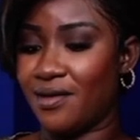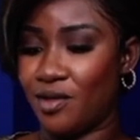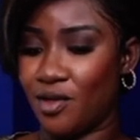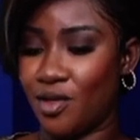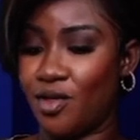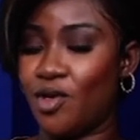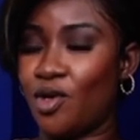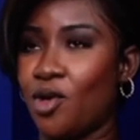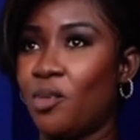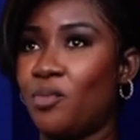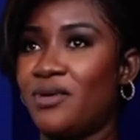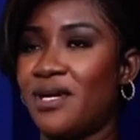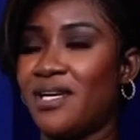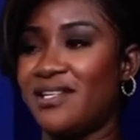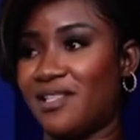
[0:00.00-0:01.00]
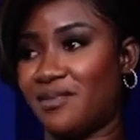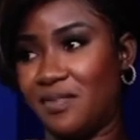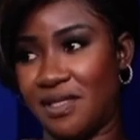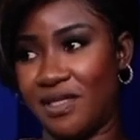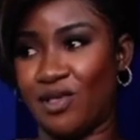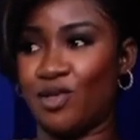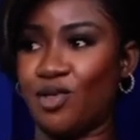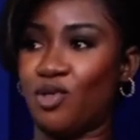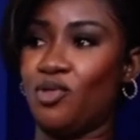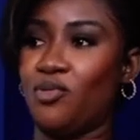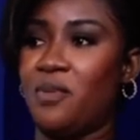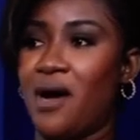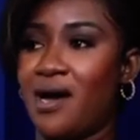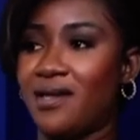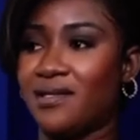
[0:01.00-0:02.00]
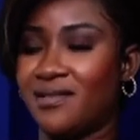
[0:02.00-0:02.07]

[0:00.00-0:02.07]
You know, your brain is split into two parts.